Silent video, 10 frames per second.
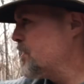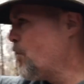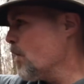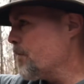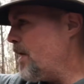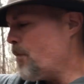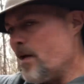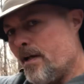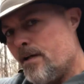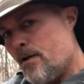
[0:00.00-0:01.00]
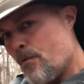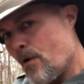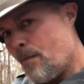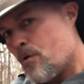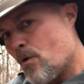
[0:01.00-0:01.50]
going up that way.
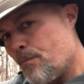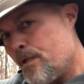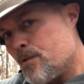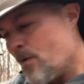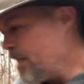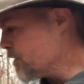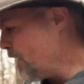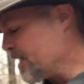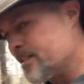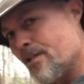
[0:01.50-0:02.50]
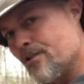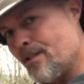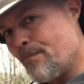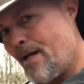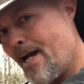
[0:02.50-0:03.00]
Well, I'm going up this way so I can still see
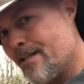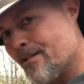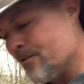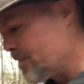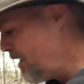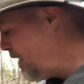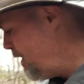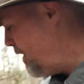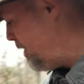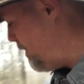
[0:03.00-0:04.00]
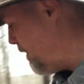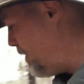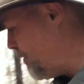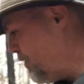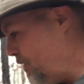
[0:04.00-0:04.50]
the path because, you
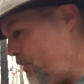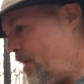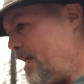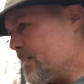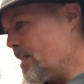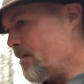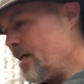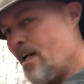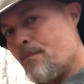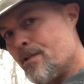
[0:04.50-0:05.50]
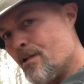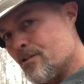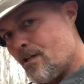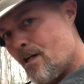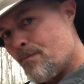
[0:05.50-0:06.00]
know, you can't see it right now, but there's a
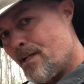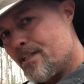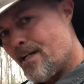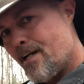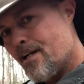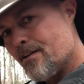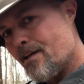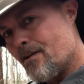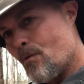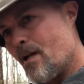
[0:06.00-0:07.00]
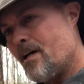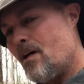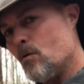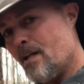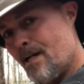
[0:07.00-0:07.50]
lot of places out here that are what I
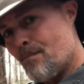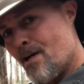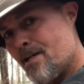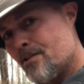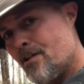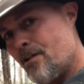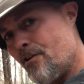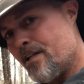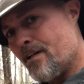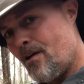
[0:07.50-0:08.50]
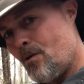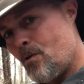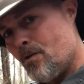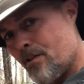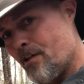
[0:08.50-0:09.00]
call leg breakers. You hit the hole,
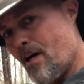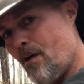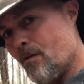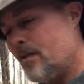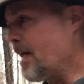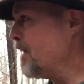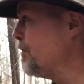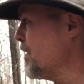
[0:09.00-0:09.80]
you're gone, okay?